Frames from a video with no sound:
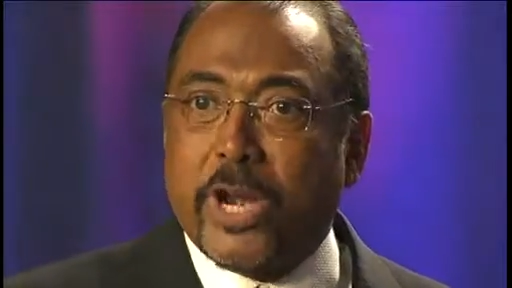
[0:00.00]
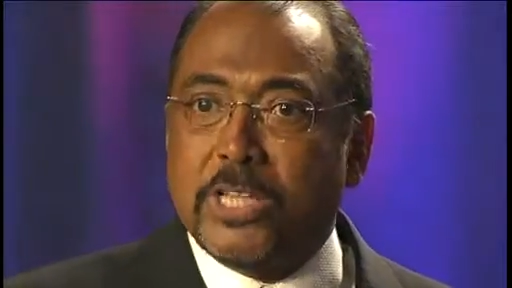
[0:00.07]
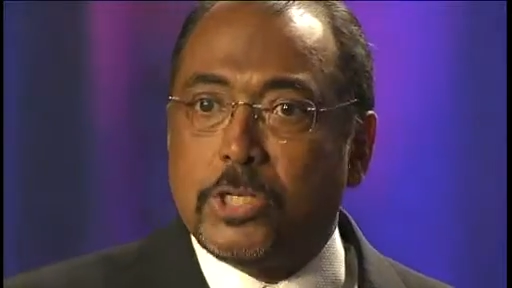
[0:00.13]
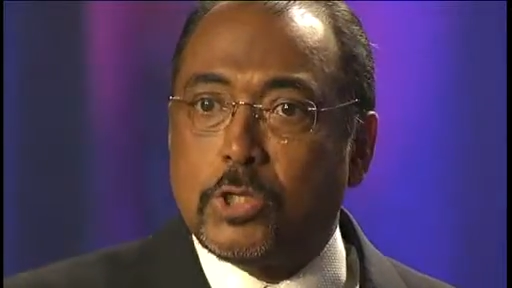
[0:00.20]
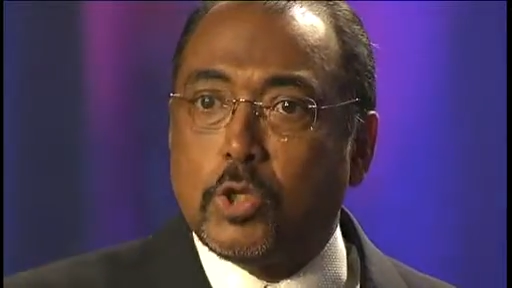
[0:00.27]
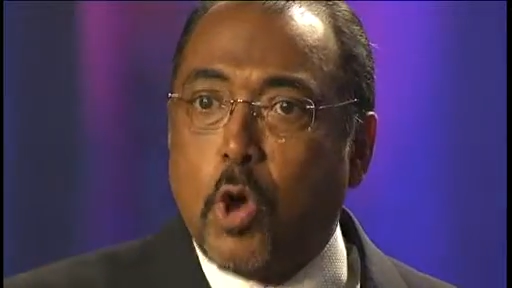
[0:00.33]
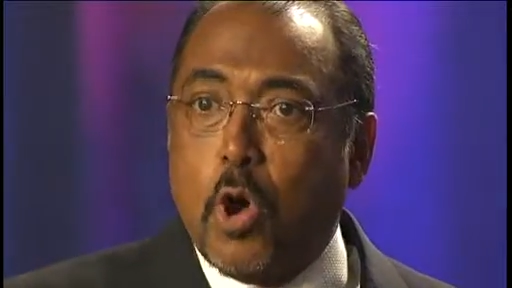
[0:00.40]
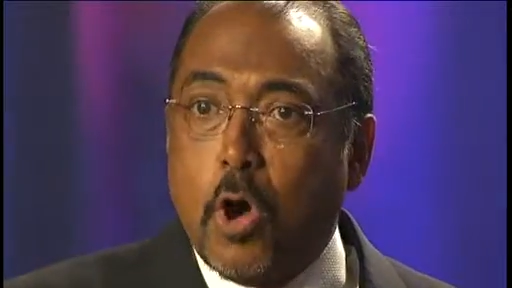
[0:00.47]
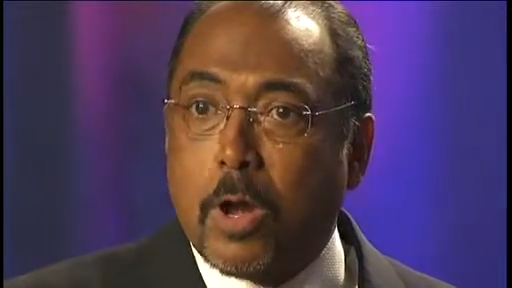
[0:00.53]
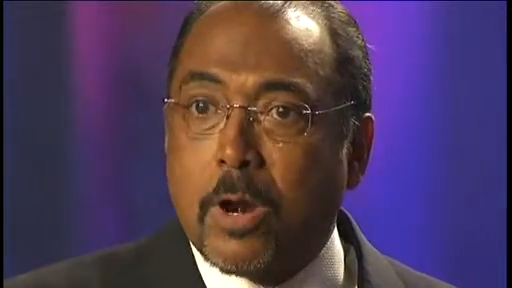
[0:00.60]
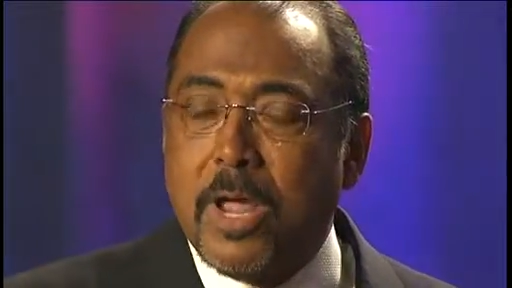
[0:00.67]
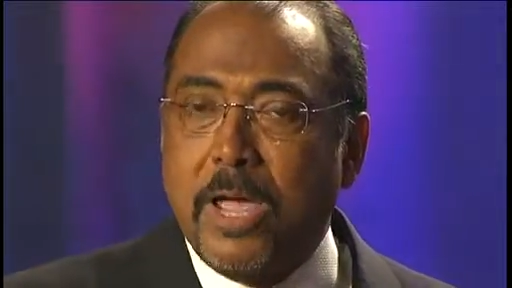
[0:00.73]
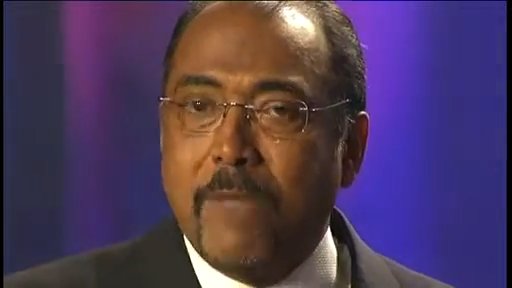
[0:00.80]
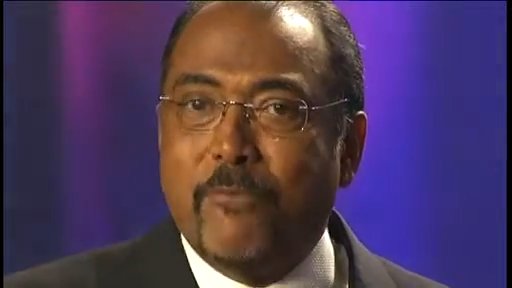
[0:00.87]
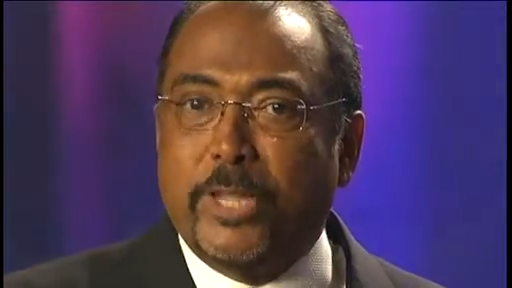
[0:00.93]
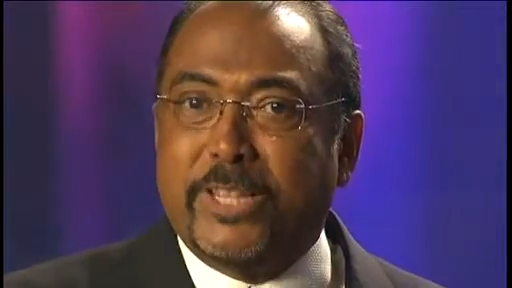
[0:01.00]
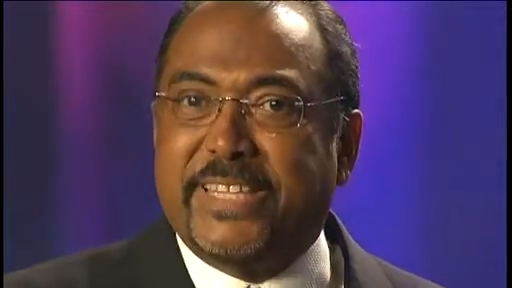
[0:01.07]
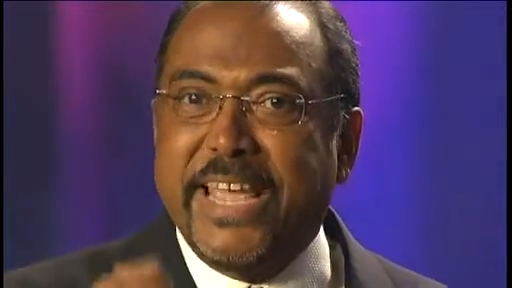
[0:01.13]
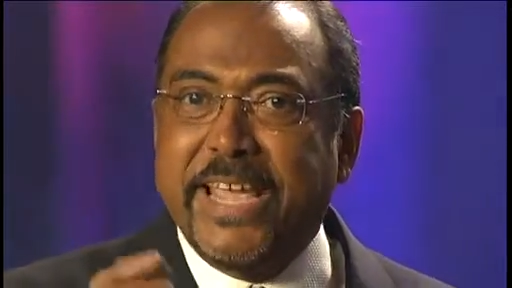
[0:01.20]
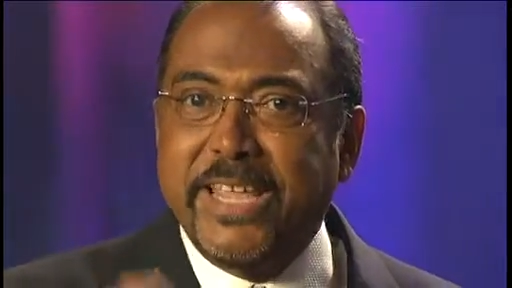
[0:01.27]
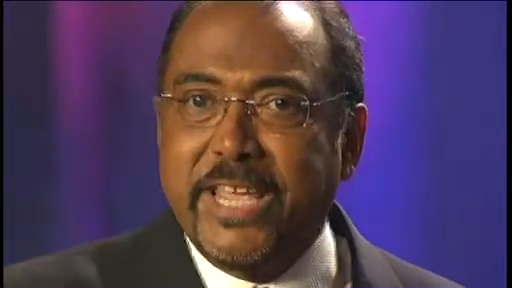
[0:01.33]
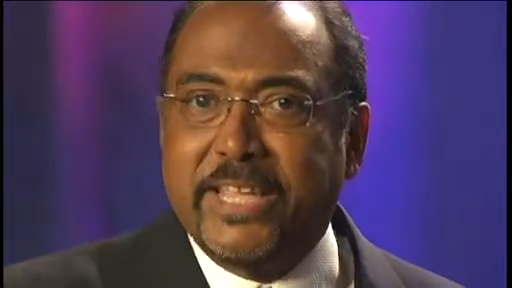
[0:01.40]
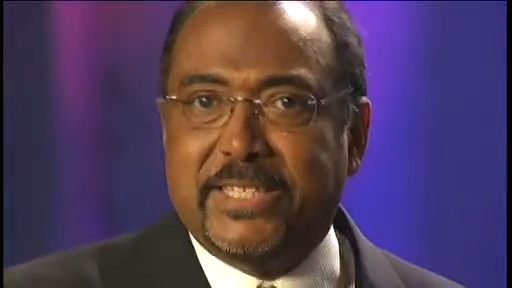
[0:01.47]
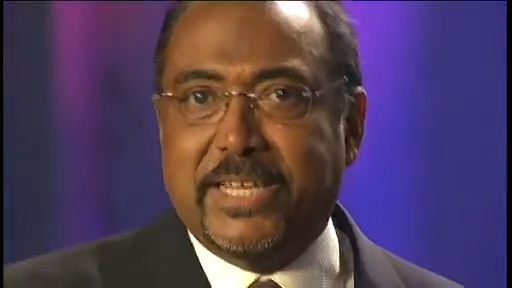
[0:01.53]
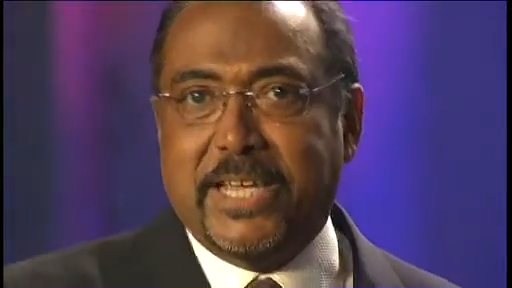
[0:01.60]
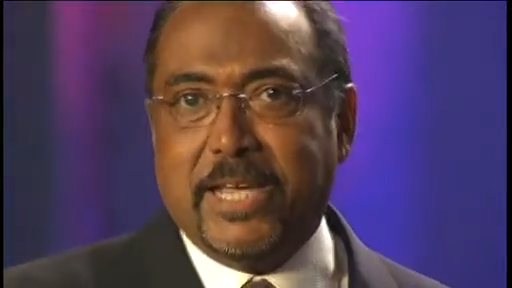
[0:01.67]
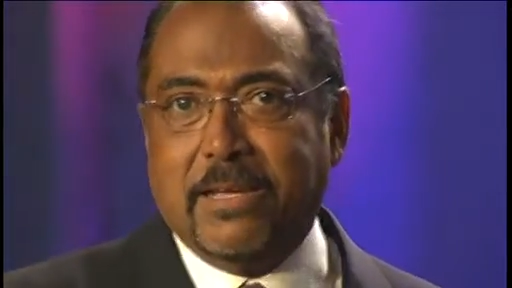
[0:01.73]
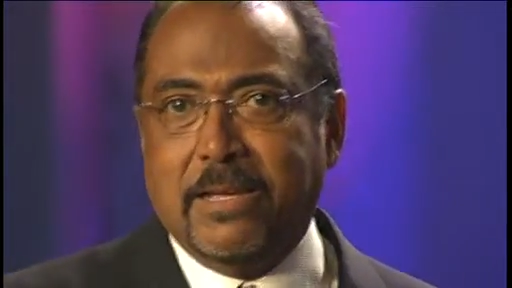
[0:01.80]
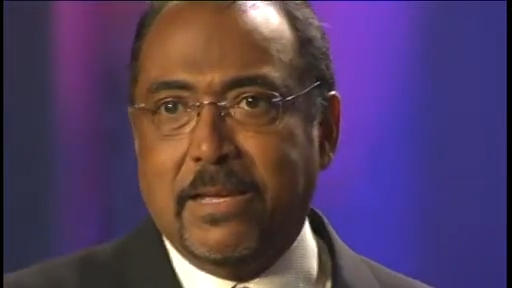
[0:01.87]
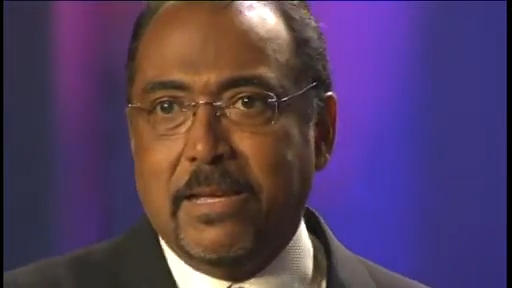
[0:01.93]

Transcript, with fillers: restore the dignity